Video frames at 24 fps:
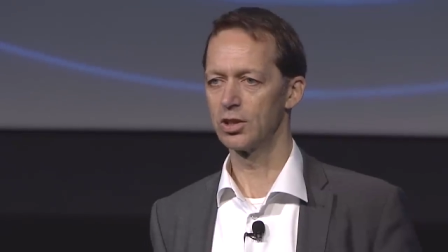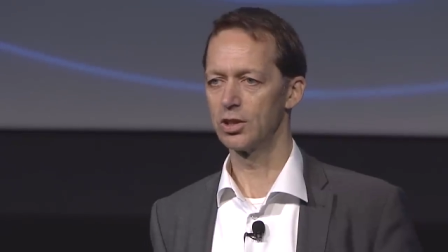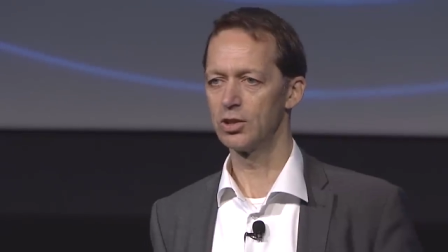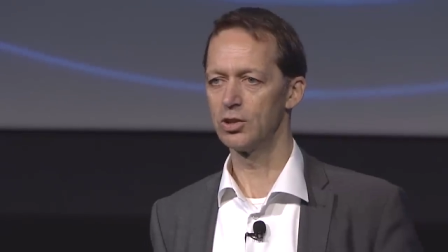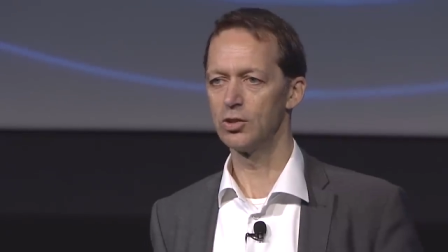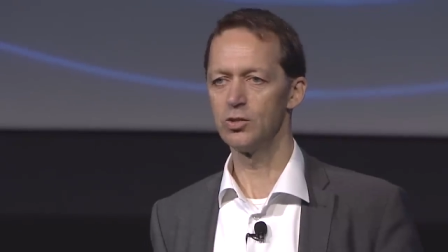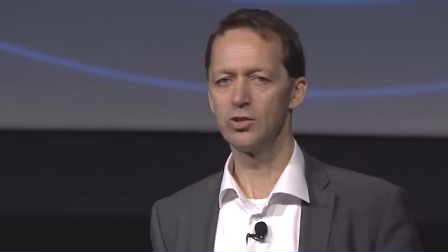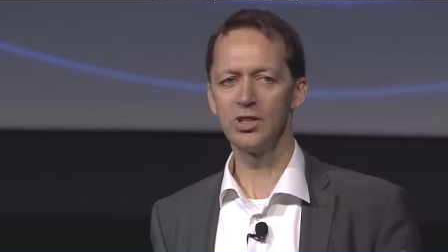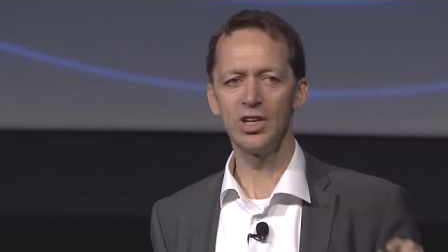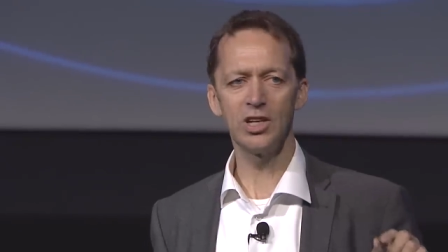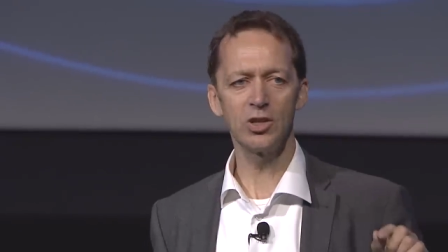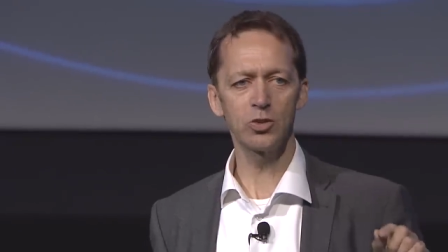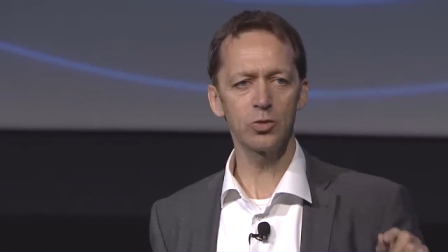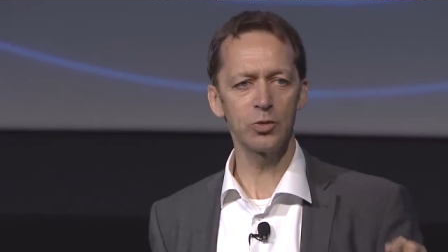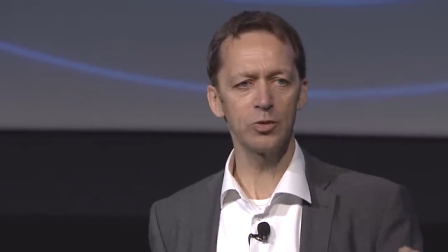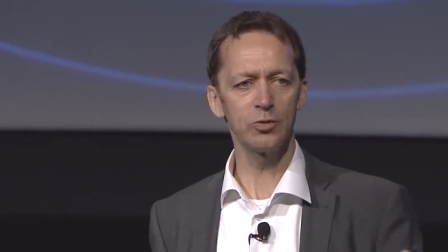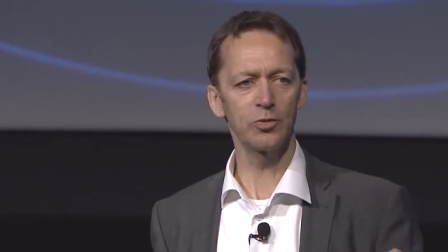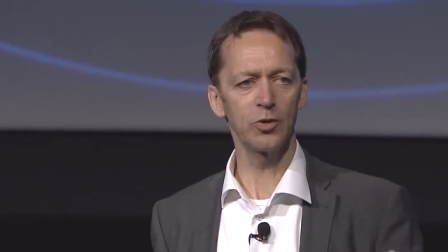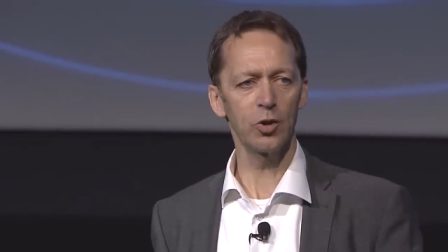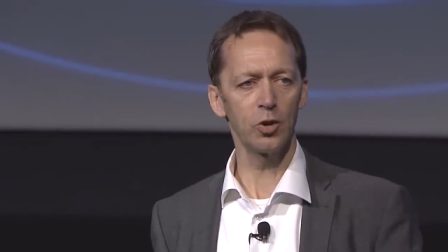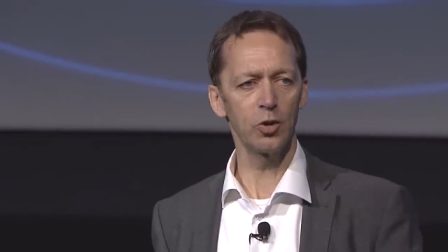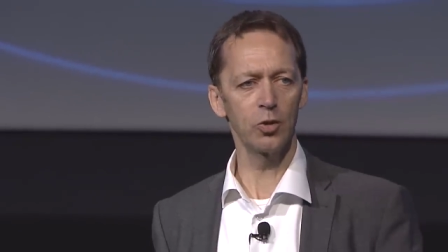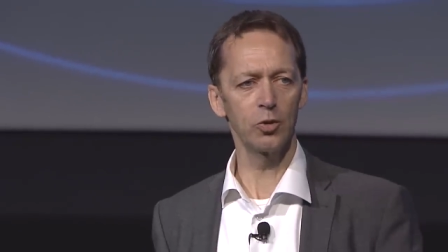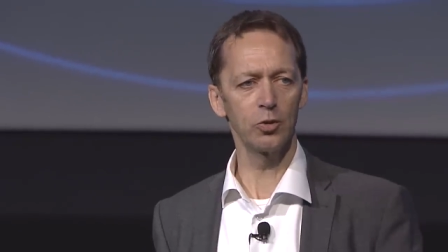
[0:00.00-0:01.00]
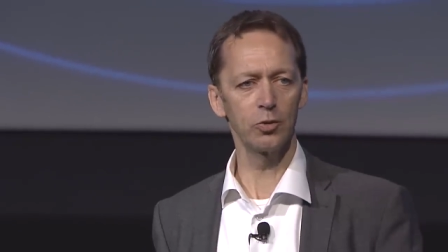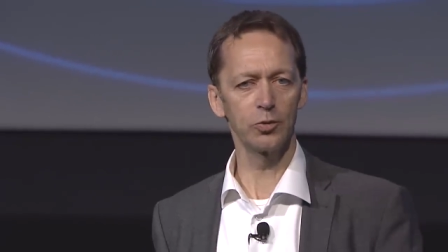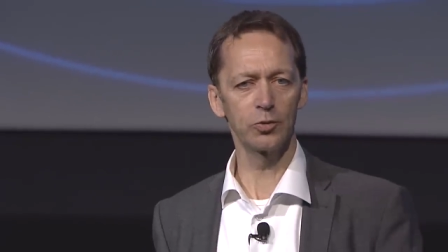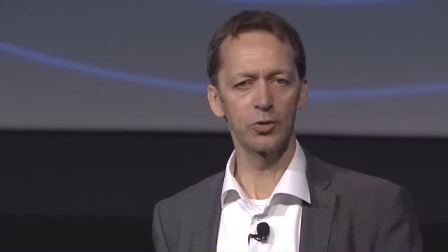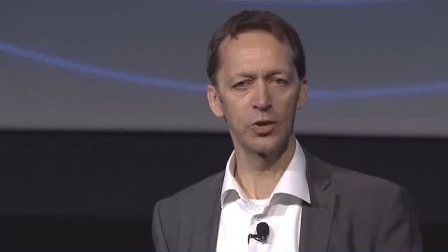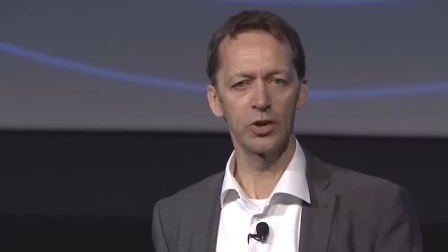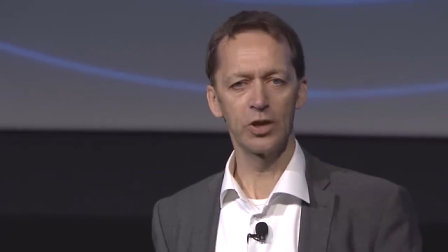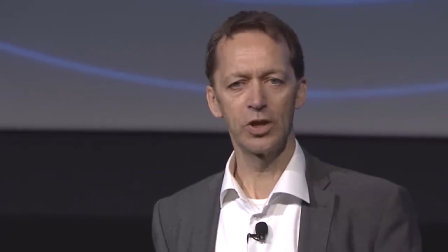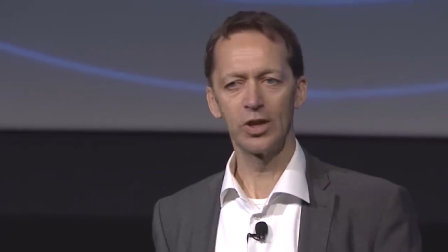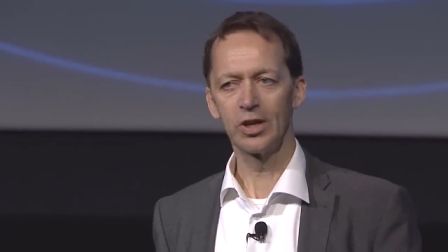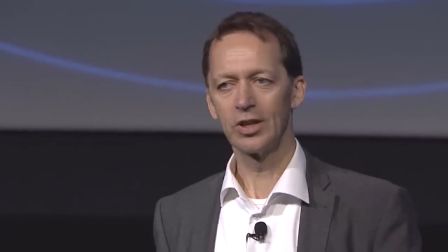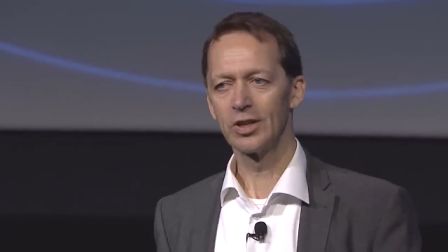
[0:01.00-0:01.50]
You need to involve
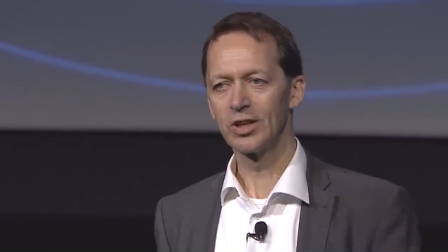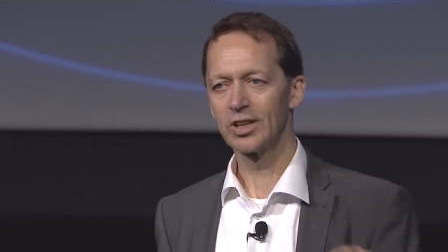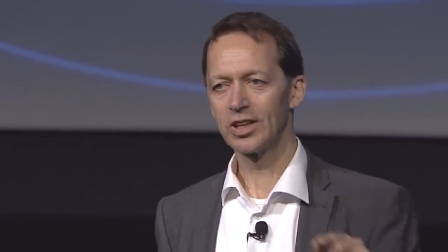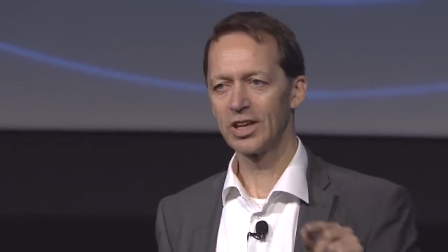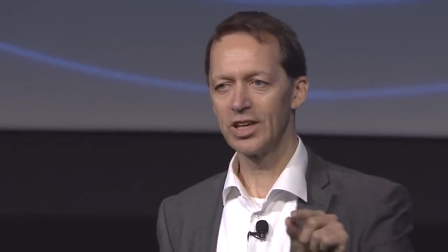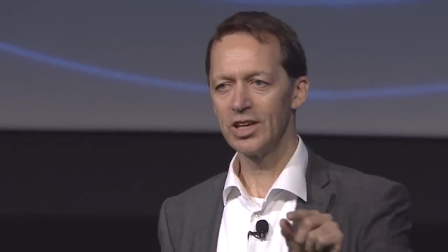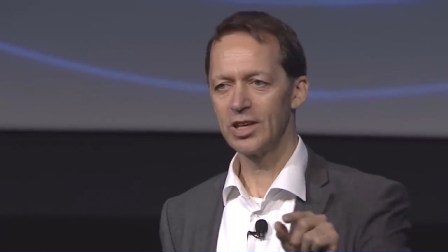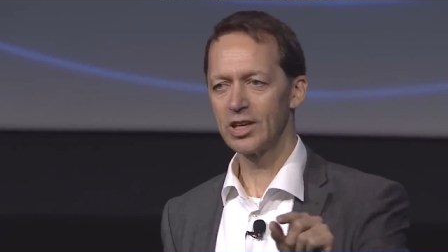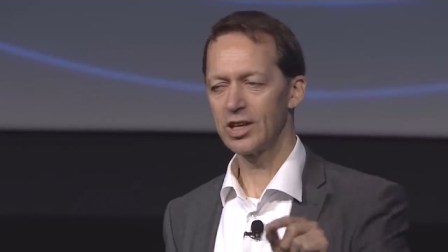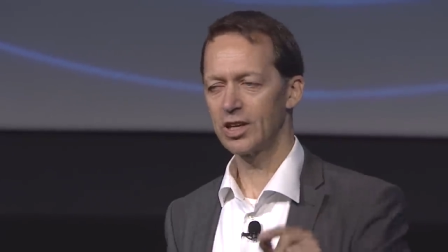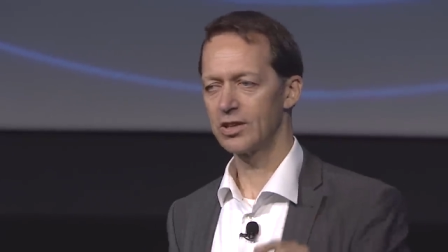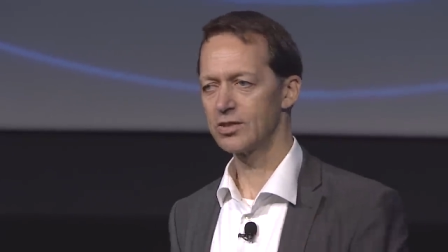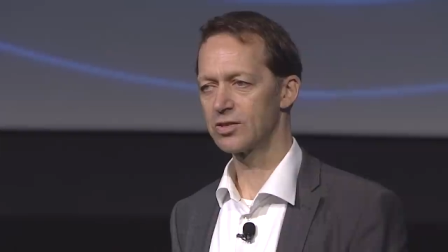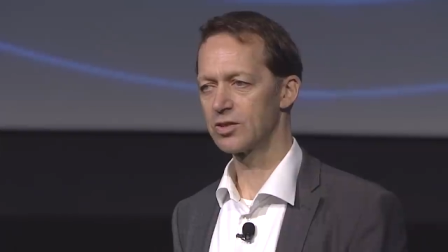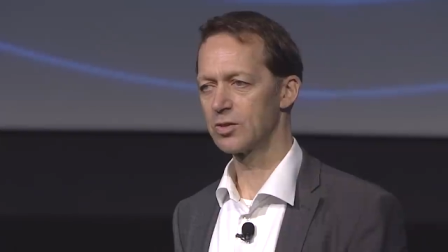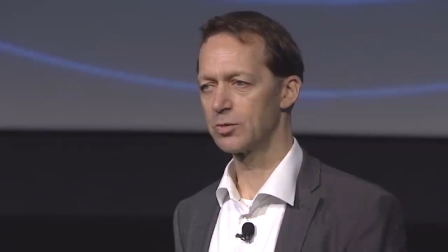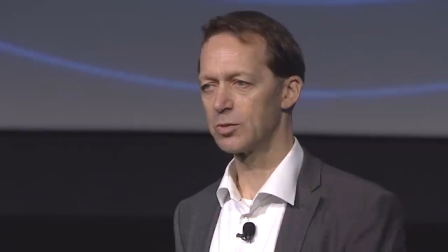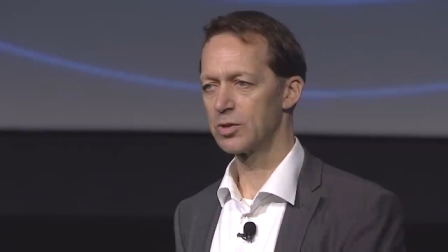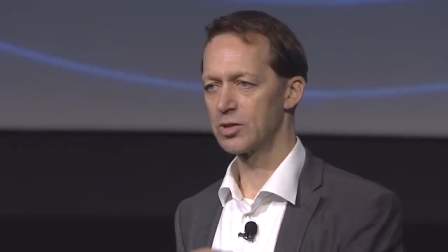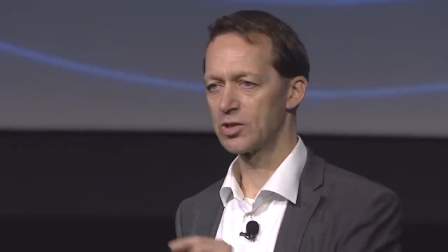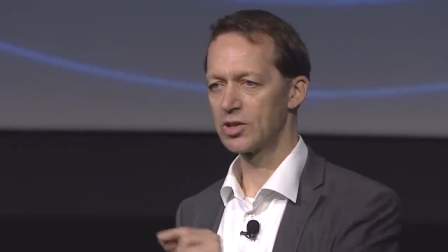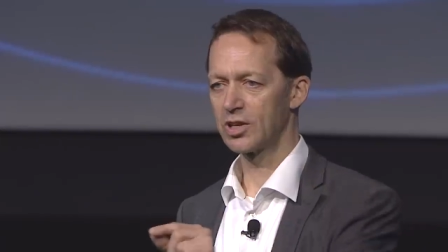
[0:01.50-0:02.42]
key customers,